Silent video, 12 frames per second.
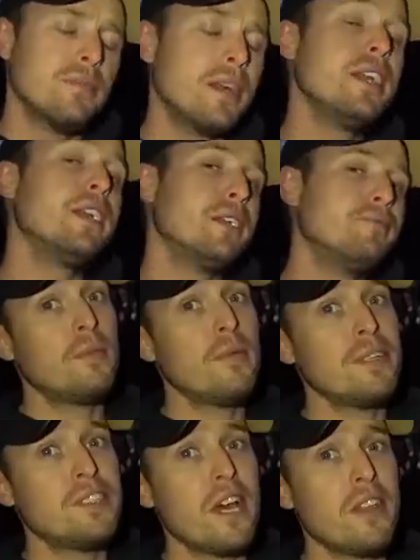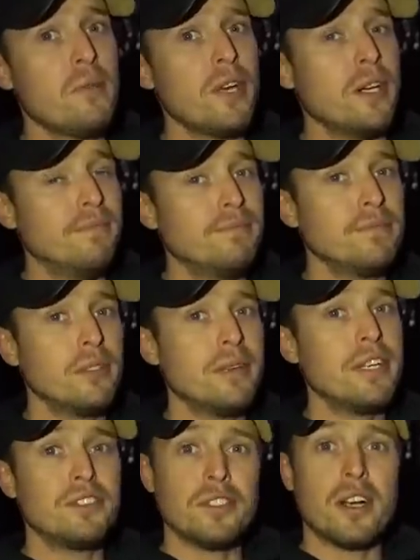But here, pretty much dead of the winter. So
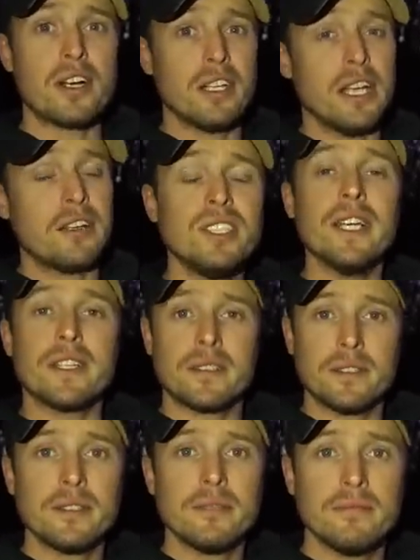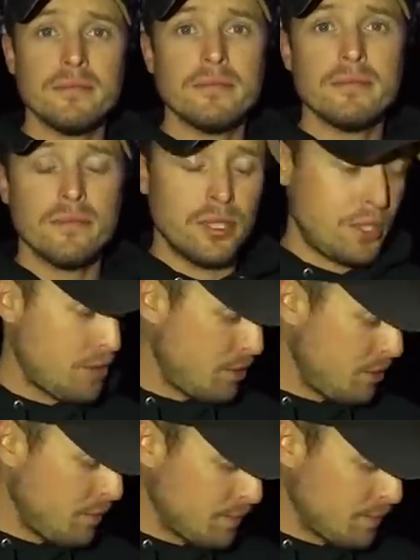it gets dark at like six, which